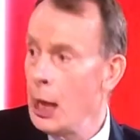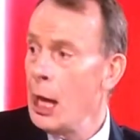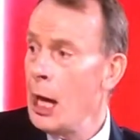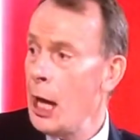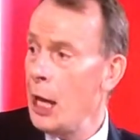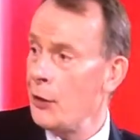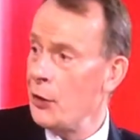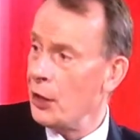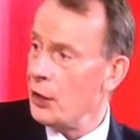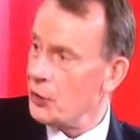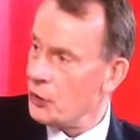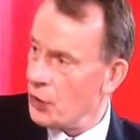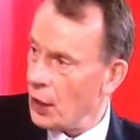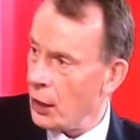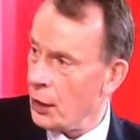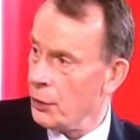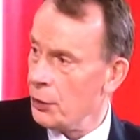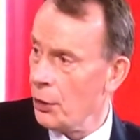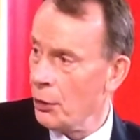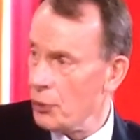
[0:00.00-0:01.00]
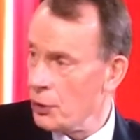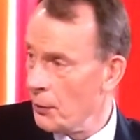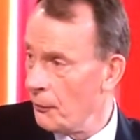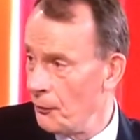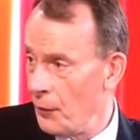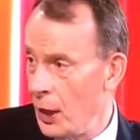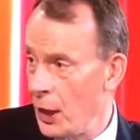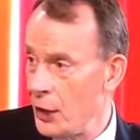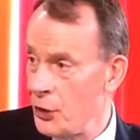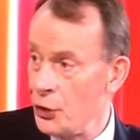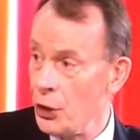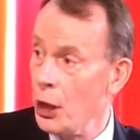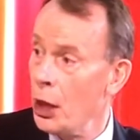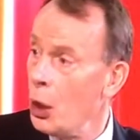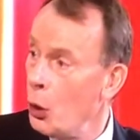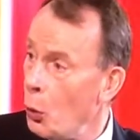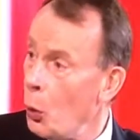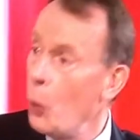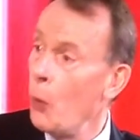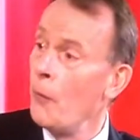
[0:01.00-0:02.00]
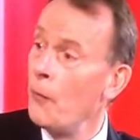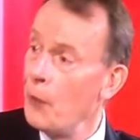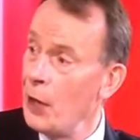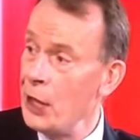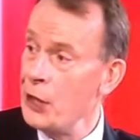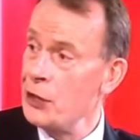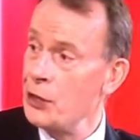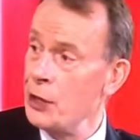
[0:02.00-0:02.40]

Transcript: and then a second dose of Pfizer, or vice